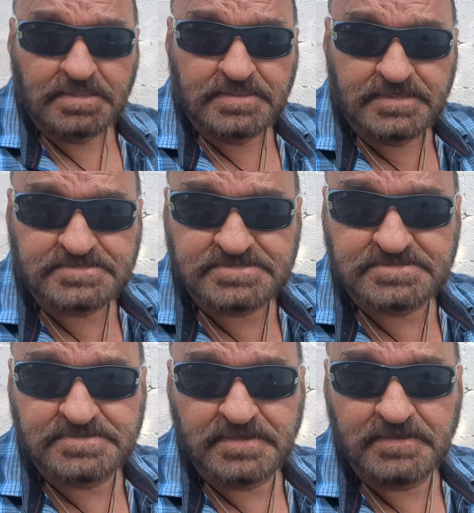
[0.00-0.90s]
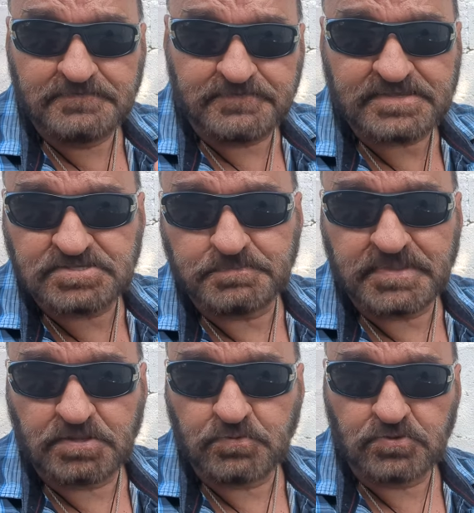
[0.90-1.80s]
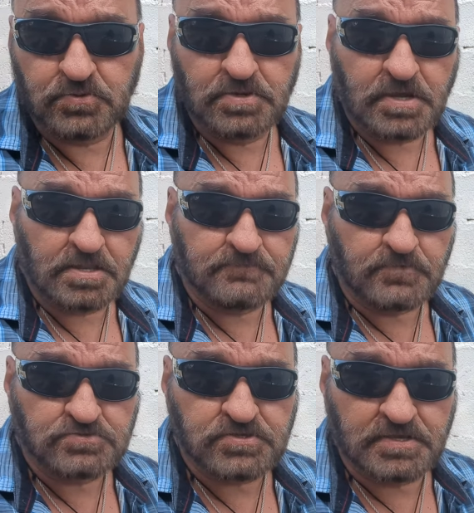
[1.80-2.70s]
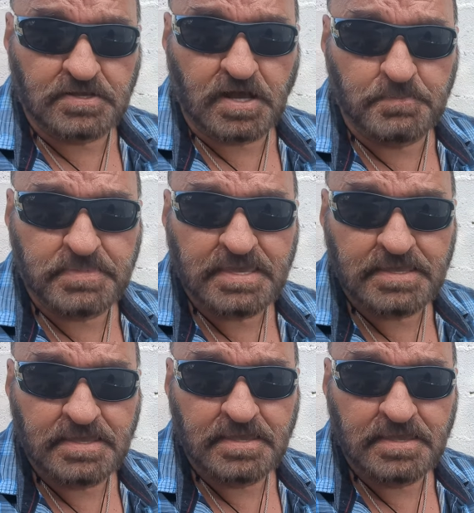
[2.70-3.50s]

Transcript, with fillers: this fix-up that we're doing on Volkswagen Combi